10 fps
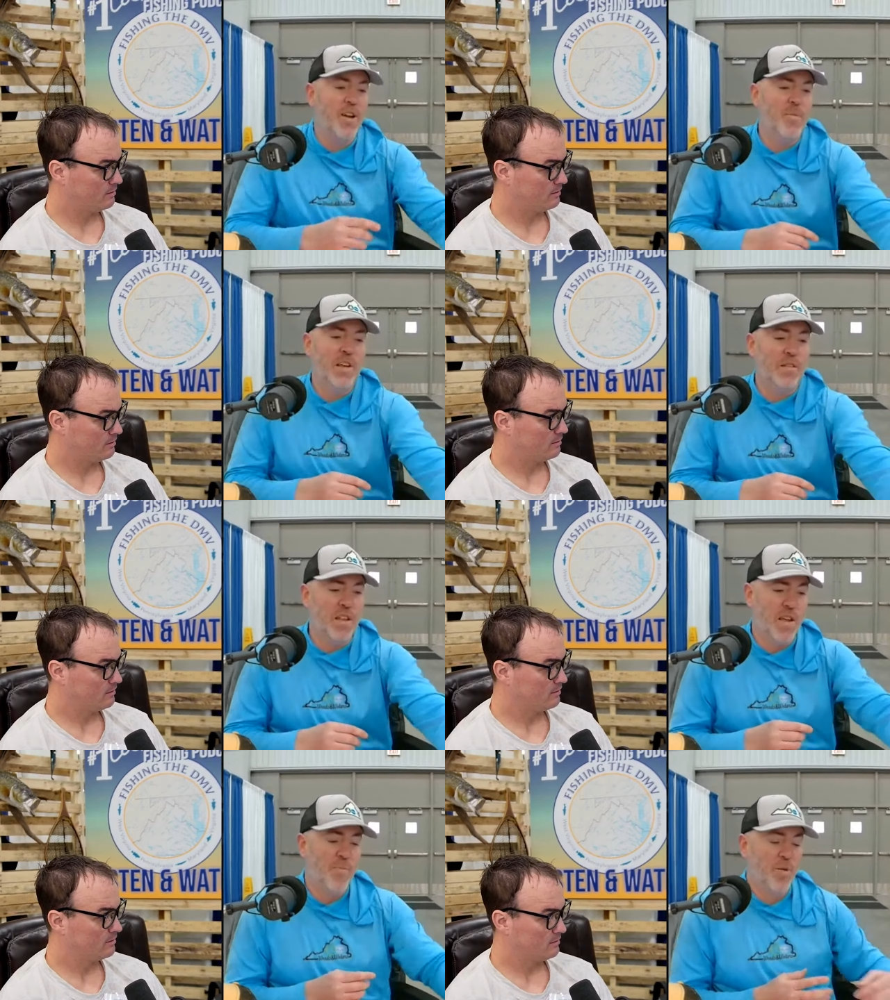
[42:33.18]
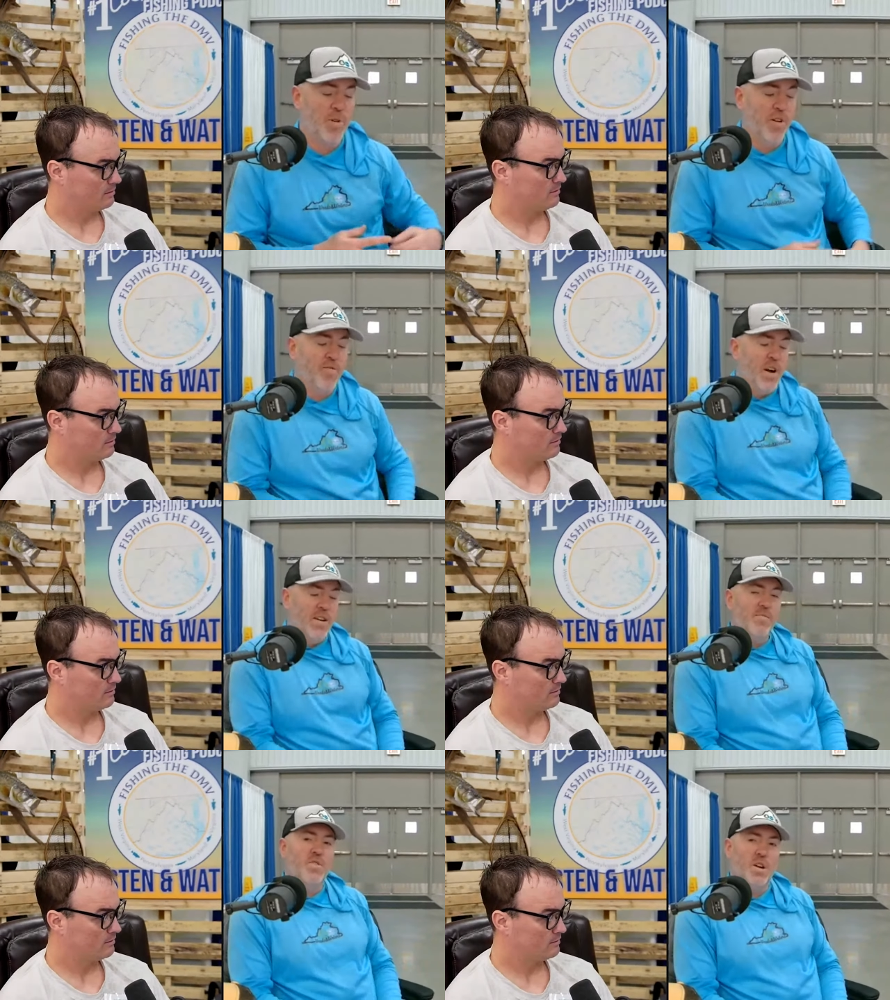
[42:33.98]
Speaker 1: that. I mean, like, they, put up a good
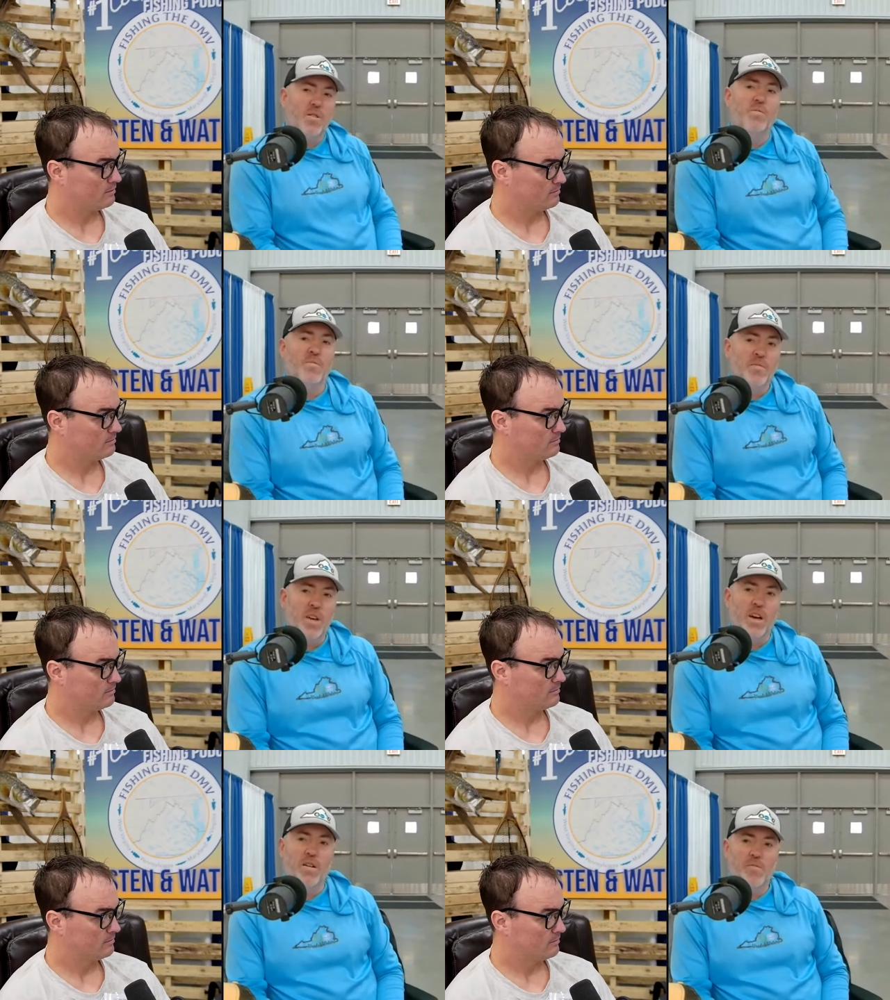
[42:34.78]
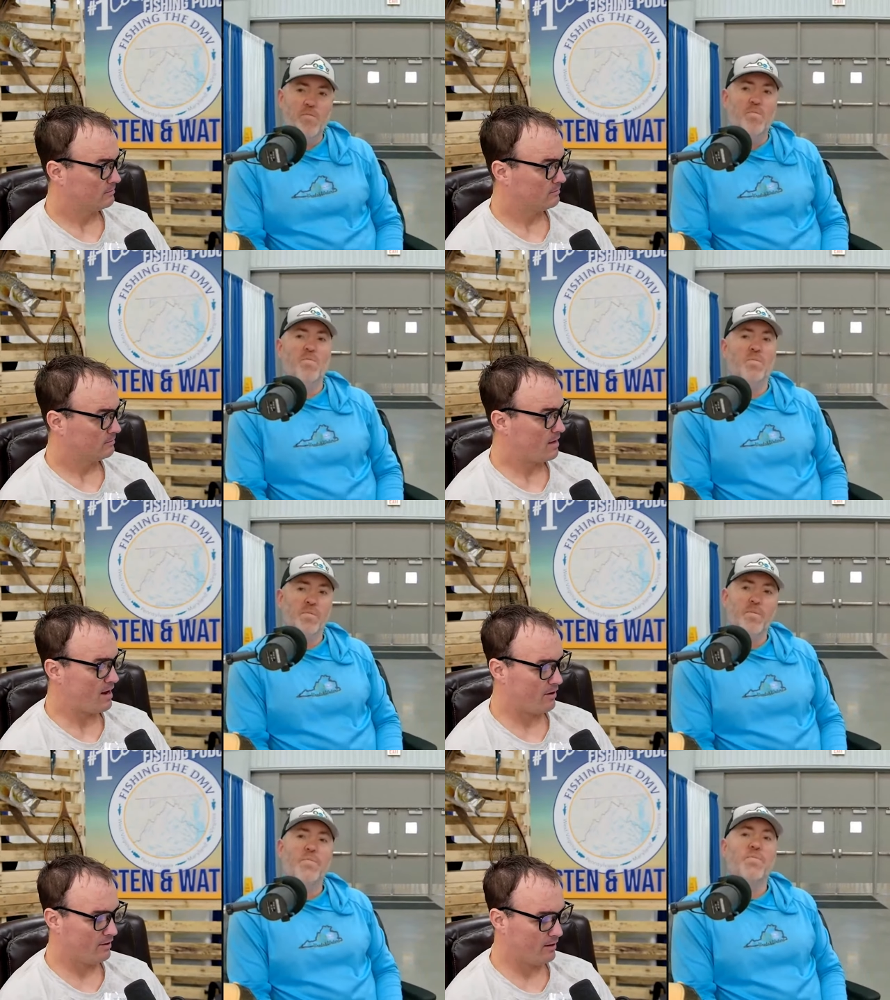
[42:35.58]
fight. So
Speaker 2: yeah.
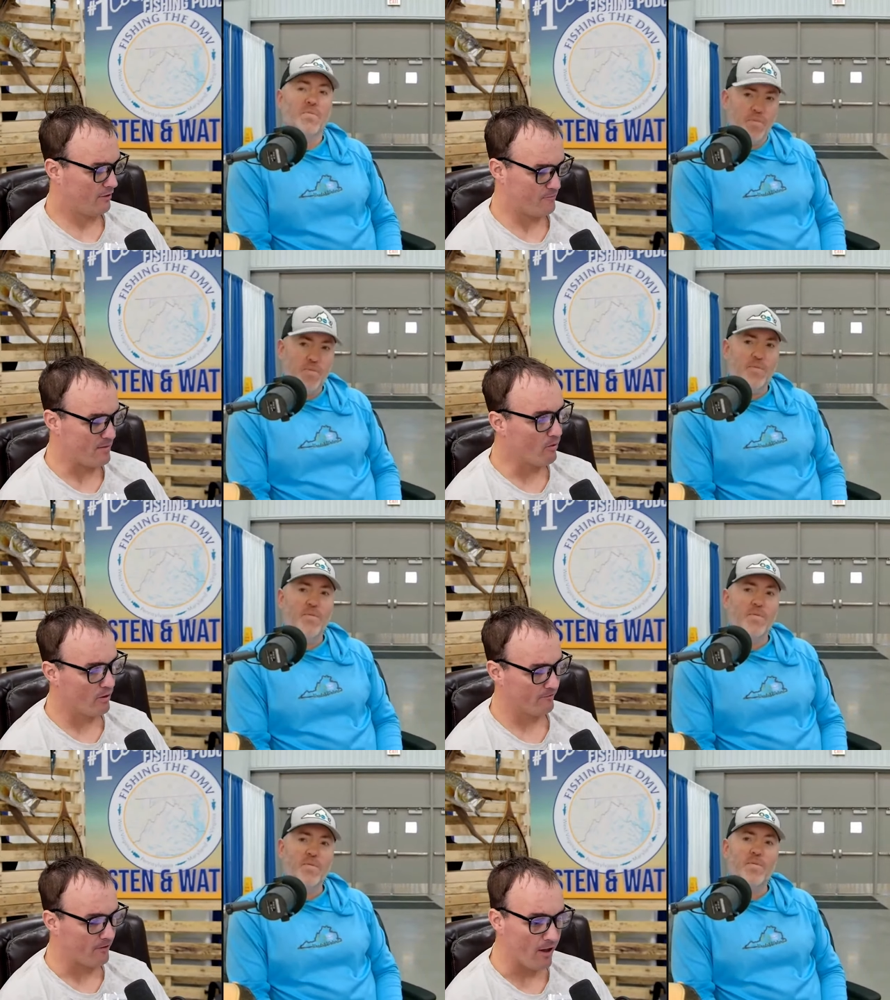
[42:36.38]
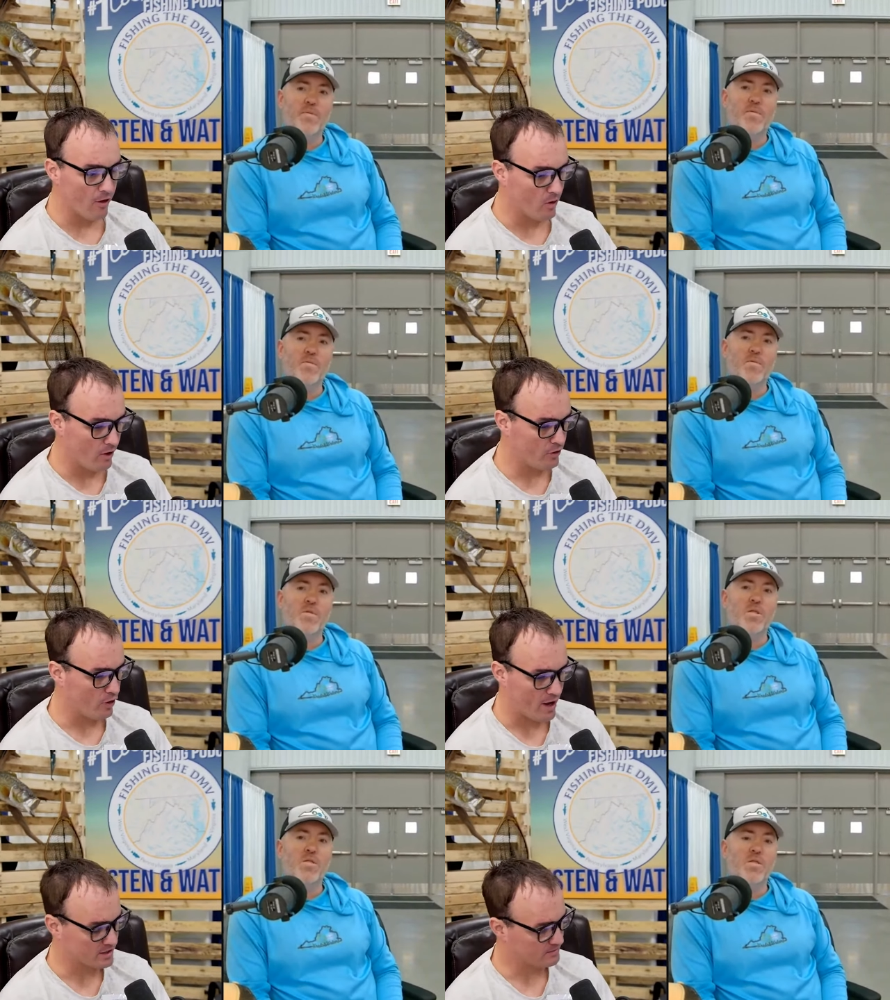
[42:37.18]
Aaron, if people want to follow all
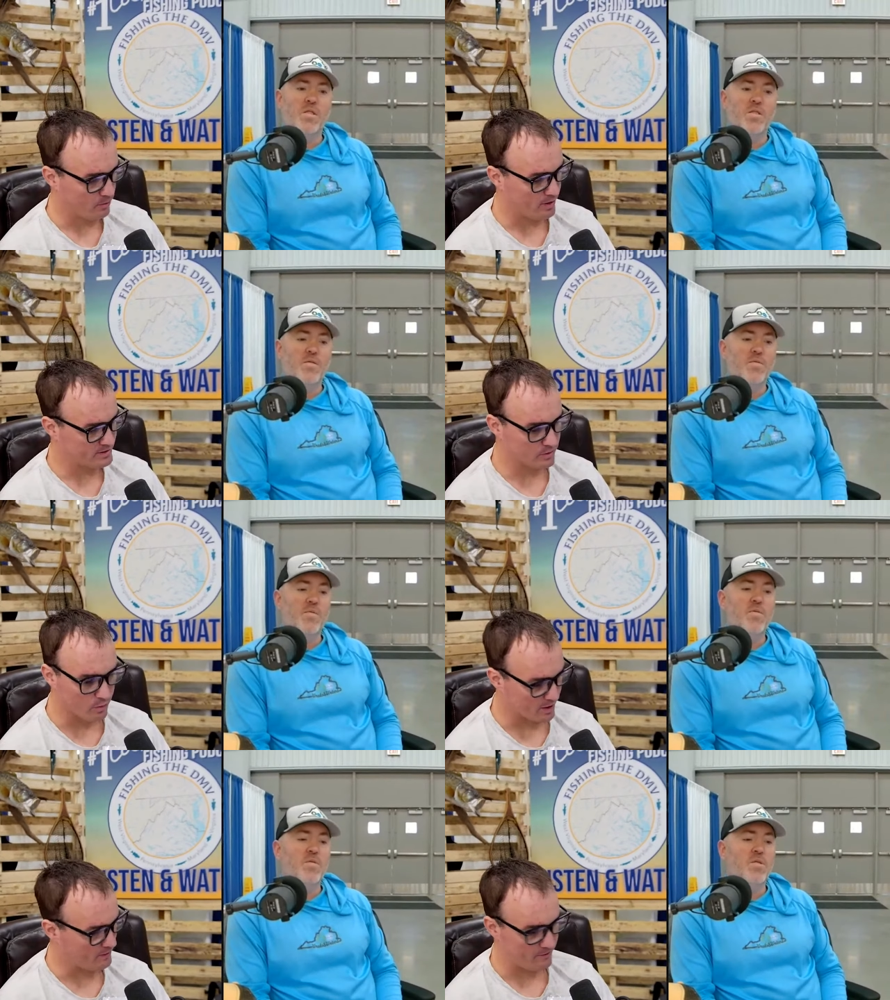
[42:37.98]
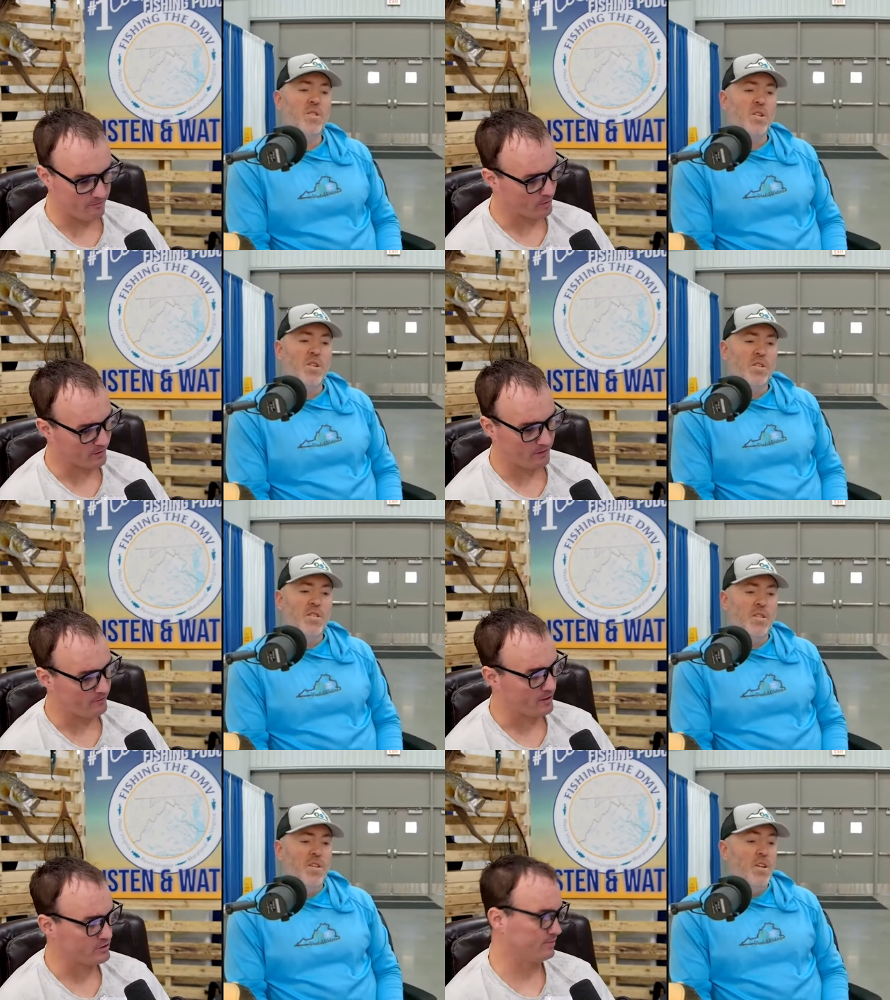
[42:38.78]
your exploits, where can they where can they
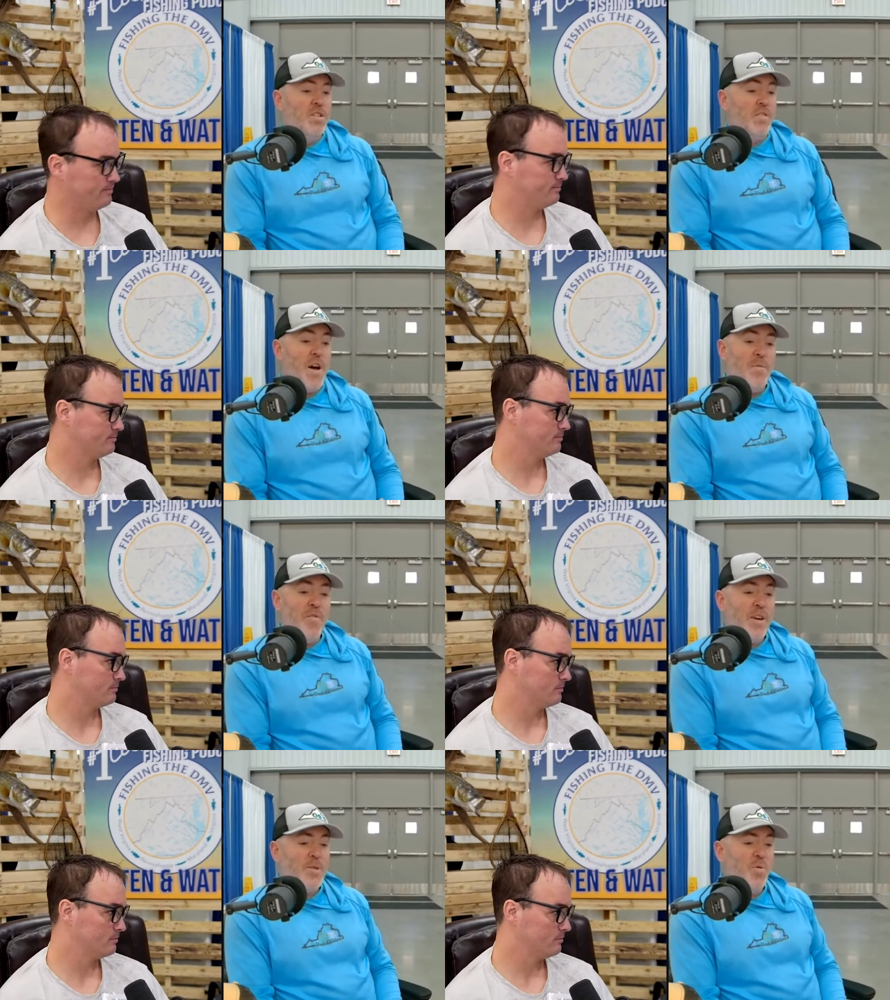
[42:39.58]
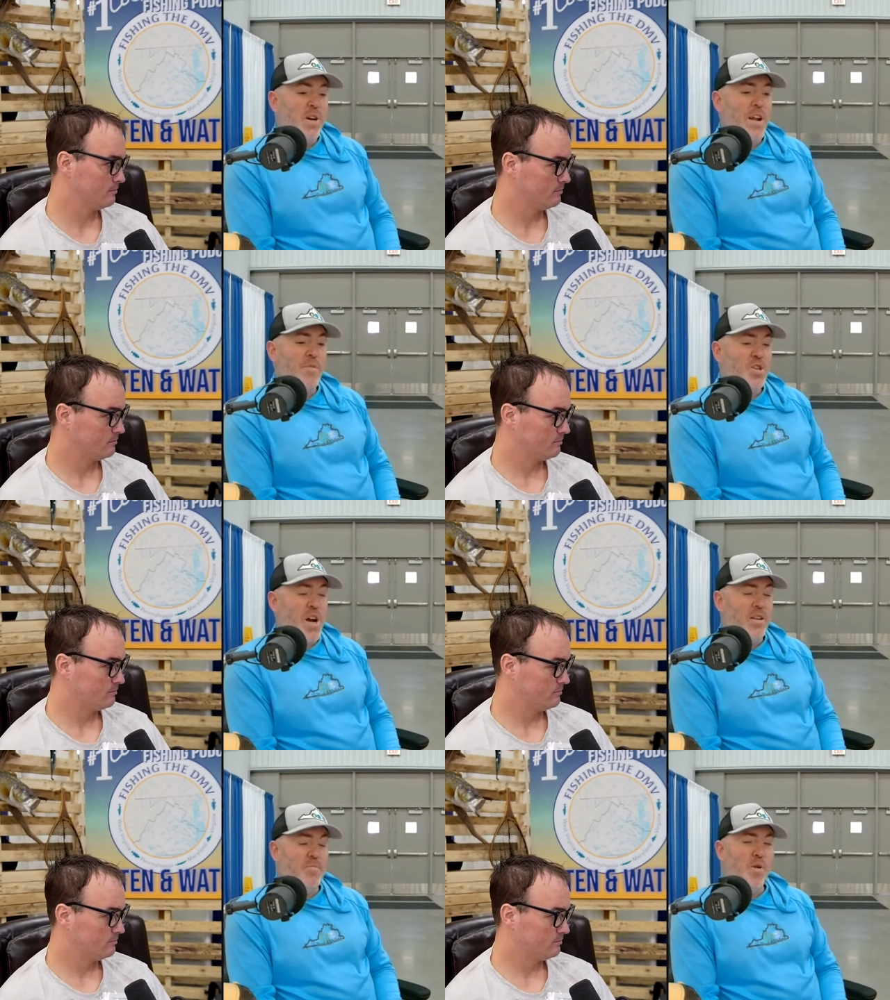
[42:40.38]
find you? You
Speaker 1: can find me on Facebook, and I've been
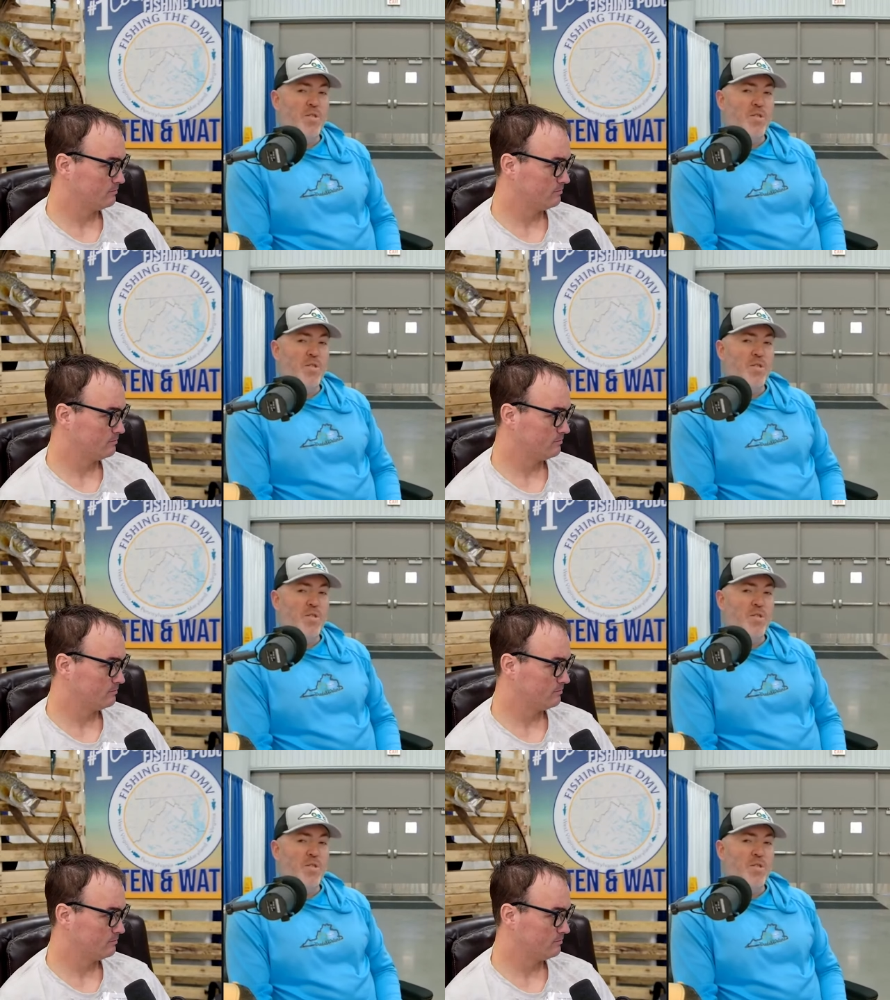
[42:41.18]
trying to